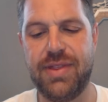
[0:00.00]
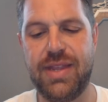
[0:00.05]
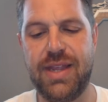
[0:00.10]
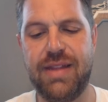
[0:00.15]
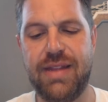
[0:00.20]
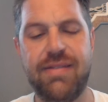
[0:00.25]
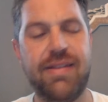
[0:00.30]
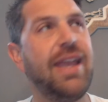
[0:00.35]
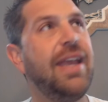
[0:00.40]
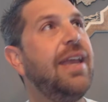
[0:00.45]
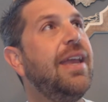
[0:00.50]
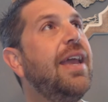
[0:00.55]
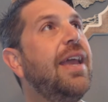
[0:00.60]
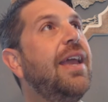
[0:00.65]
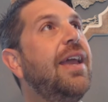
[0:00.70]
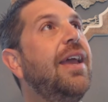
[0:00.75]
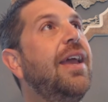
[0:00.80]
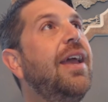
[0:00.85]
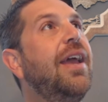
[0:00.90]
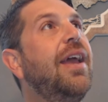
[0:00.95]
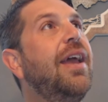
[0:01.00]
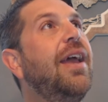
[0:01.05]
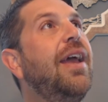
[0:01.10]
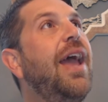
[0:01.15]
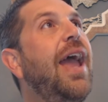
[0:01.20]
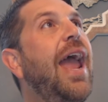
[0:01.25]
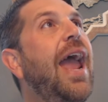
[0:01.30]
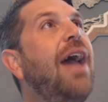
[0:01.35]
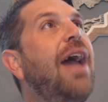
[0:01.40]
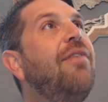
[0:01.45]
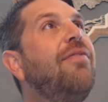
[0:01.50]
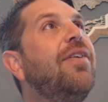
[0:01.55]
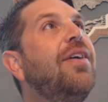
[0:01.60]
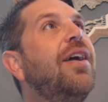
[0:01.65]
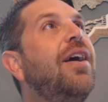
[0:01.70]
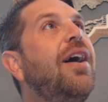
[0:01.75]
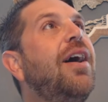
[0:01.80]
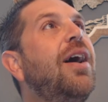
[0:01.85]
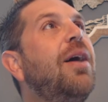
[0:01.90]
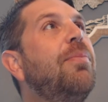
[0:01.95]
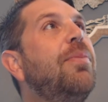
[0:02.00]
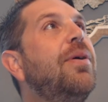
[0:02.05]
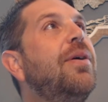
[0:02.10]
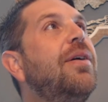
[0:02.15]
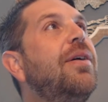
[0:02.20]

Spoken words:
It's like half a cup.